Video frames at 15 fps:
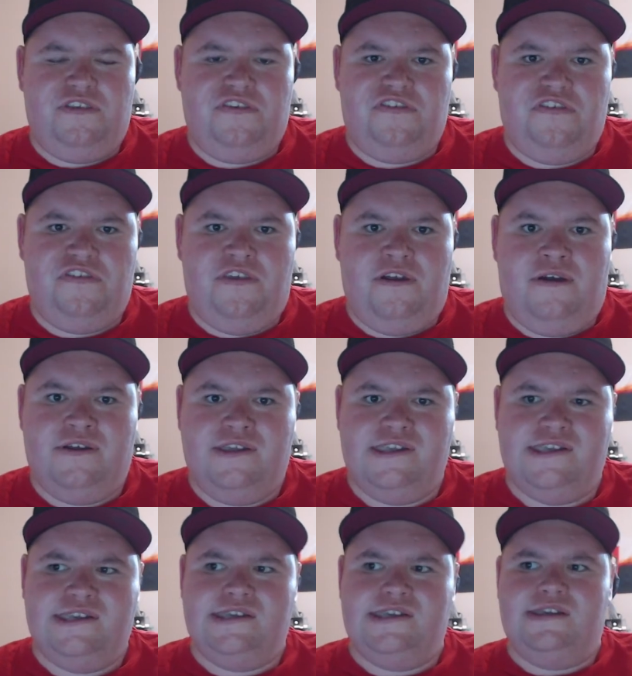is a
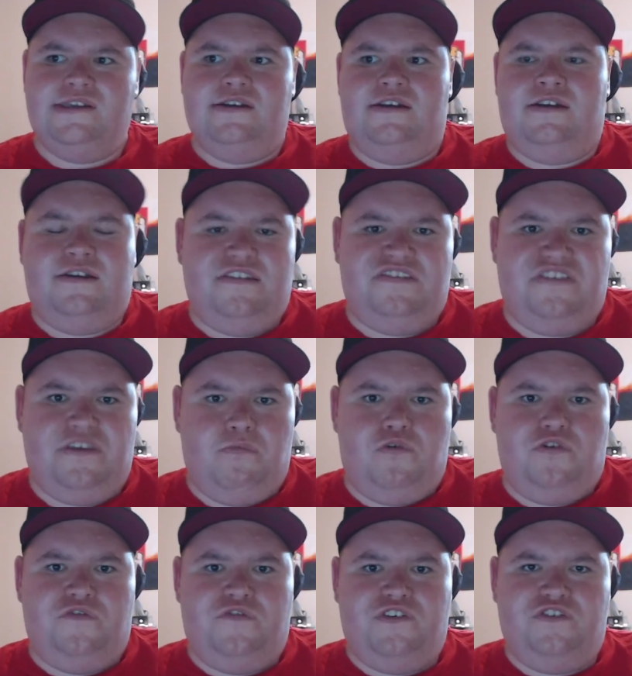somewhat
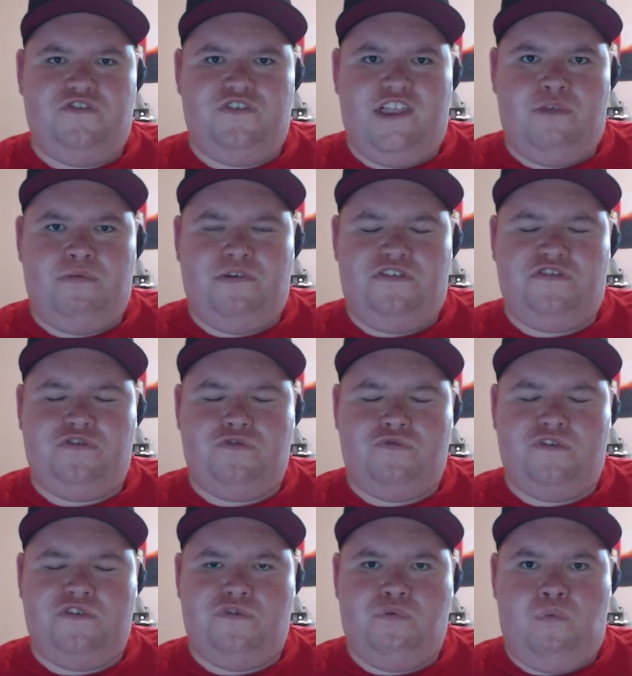of a developing story
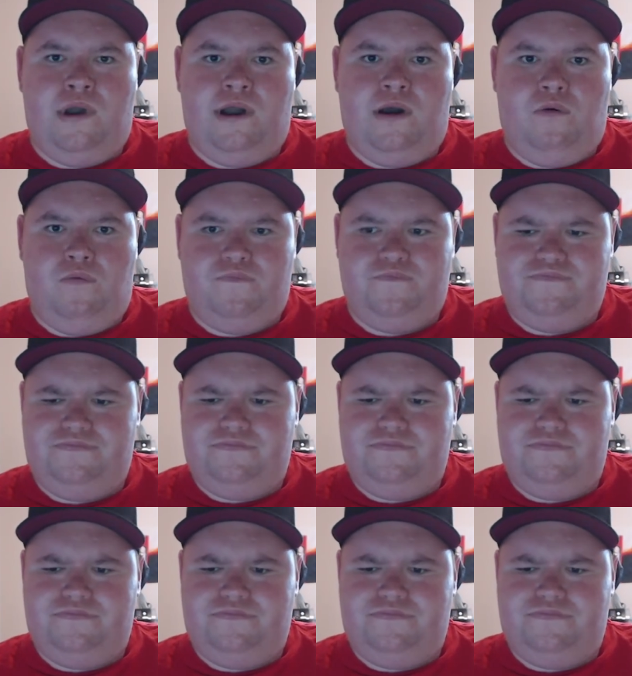as well,